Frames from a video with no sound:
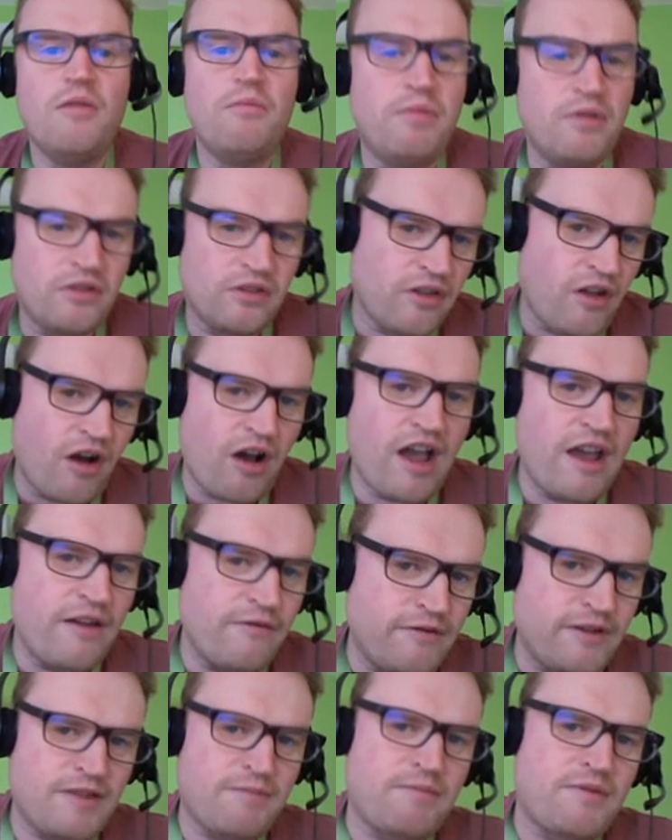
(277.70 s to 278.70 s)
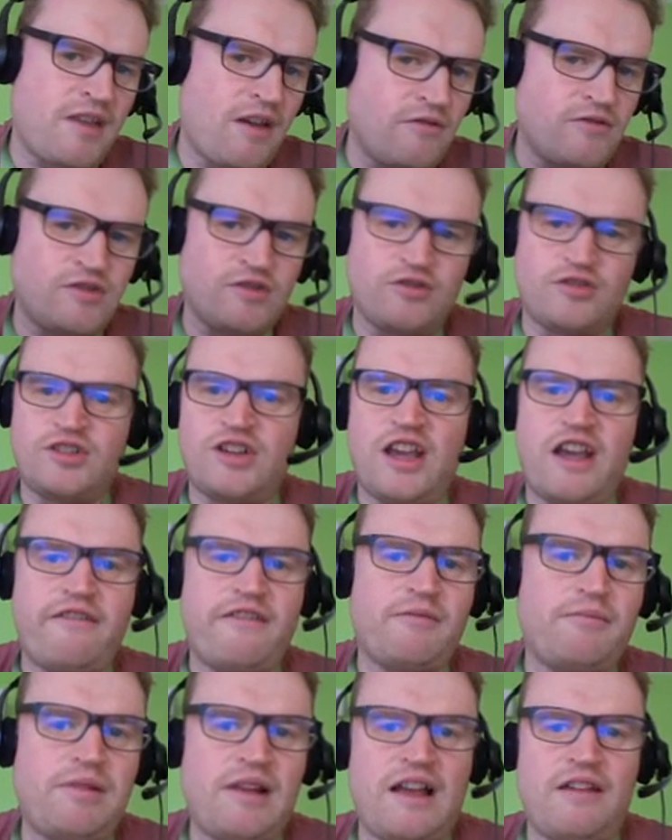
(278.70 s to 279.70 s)
but not every social
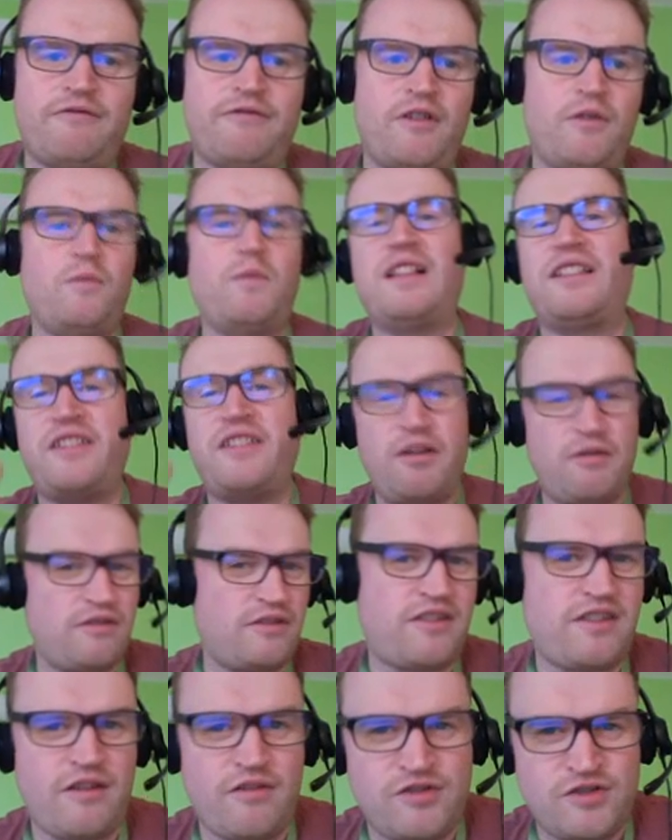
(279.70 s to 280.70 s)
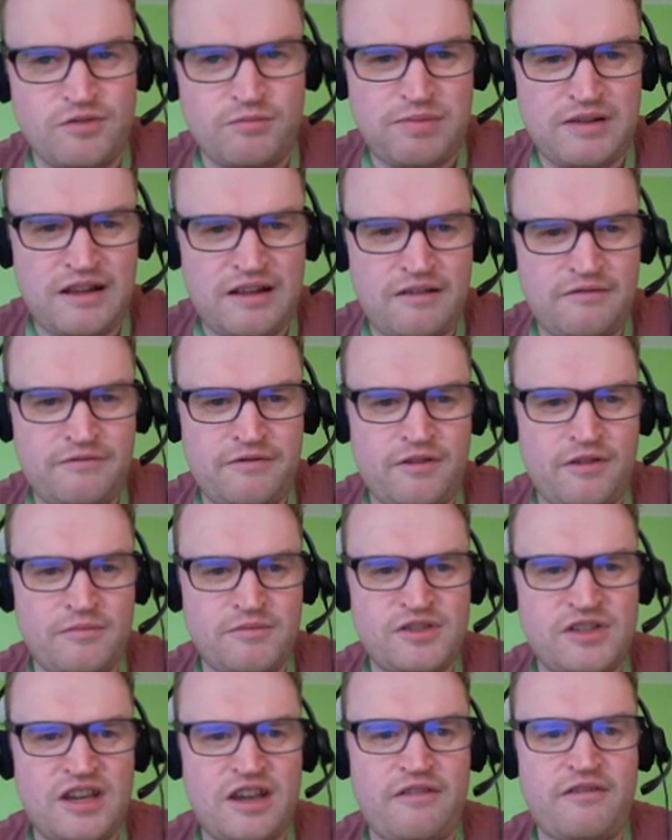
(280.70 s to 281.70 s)
sharing platform, well, no other social platform
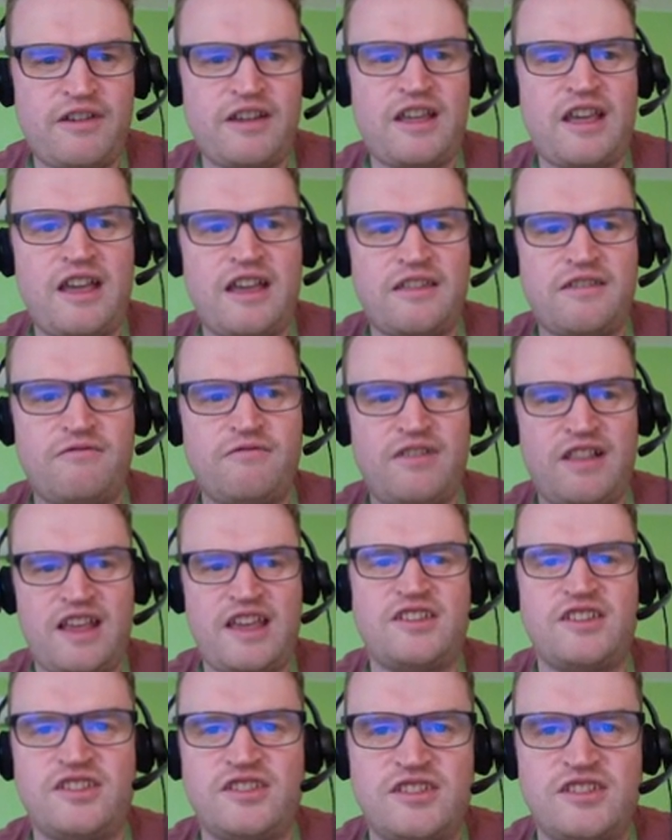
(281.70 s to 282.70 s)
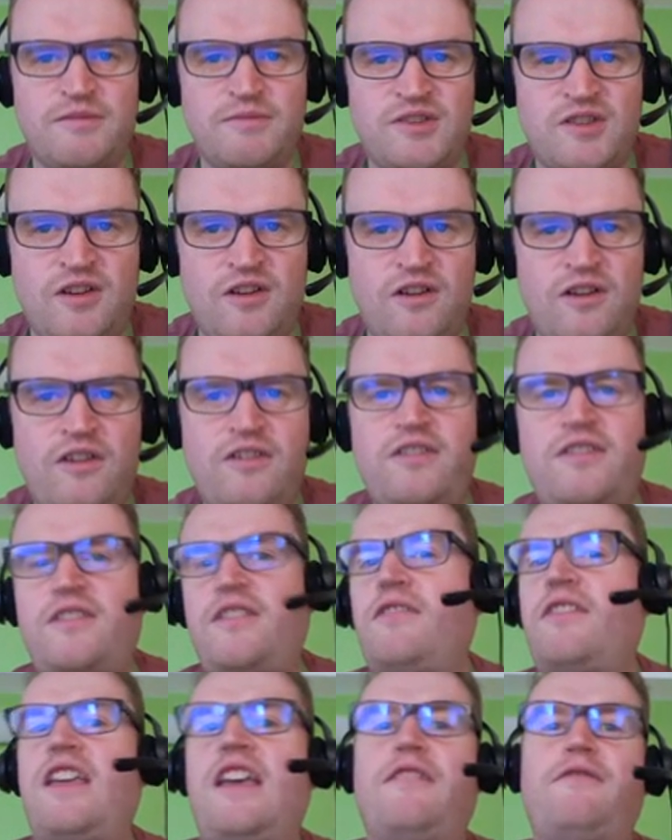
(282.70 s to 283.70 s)
sharing has relationship scores,
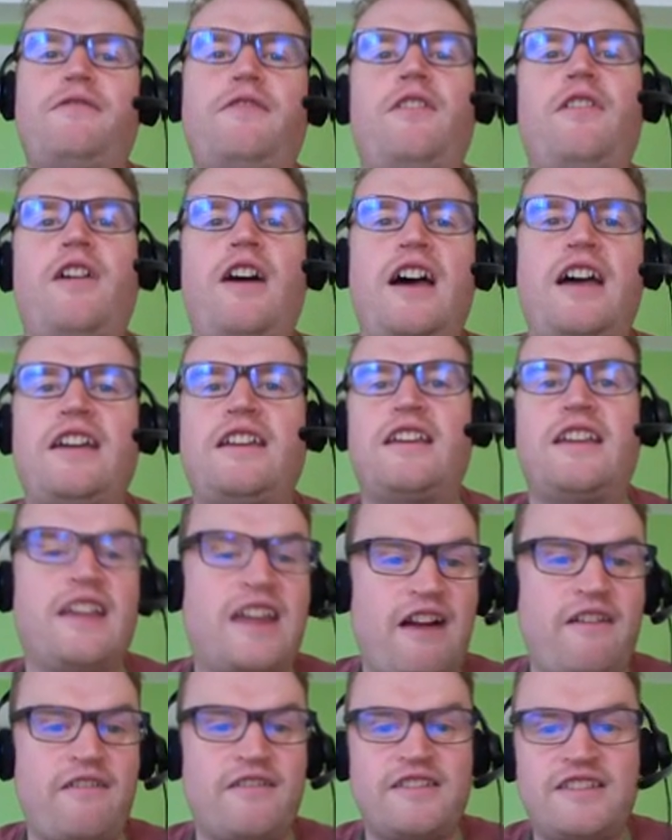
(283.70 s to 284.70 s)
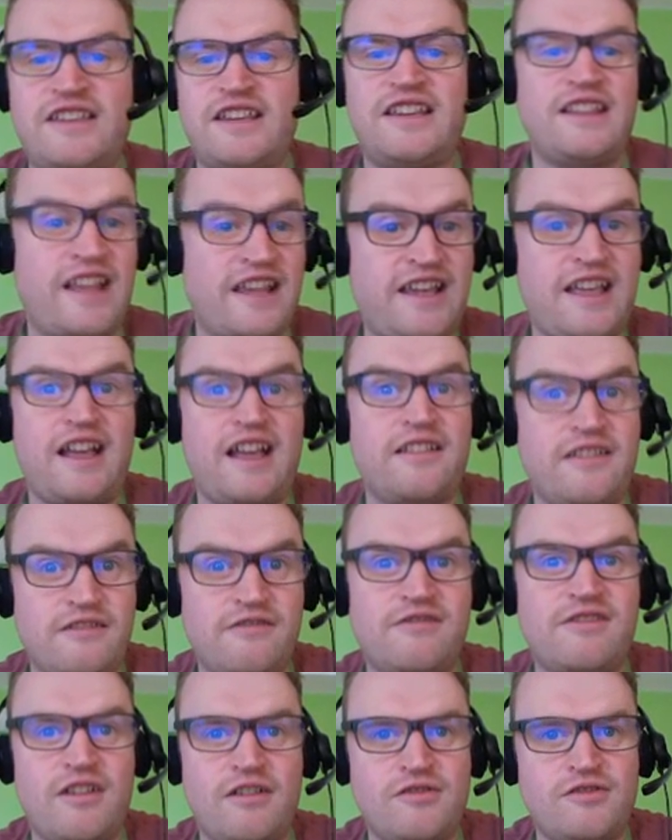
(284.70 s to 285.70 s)
so therefore I can guarantee they can't
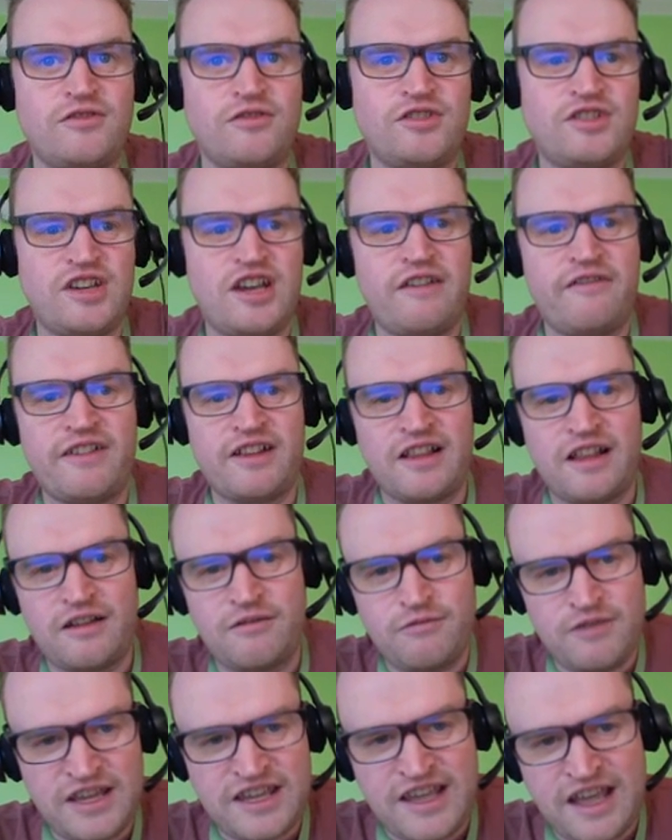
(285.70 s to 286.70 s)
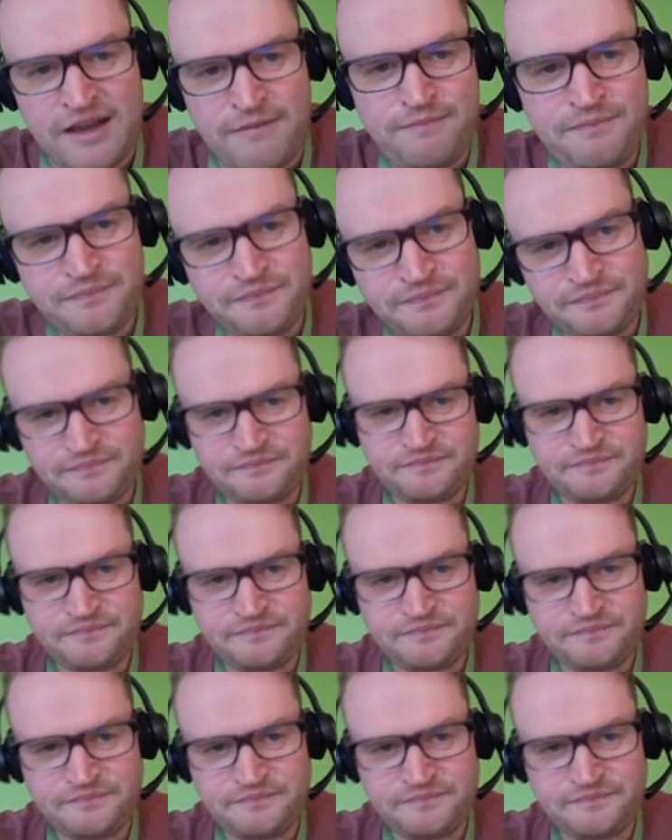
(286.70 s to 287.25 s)
do social sharing like we can.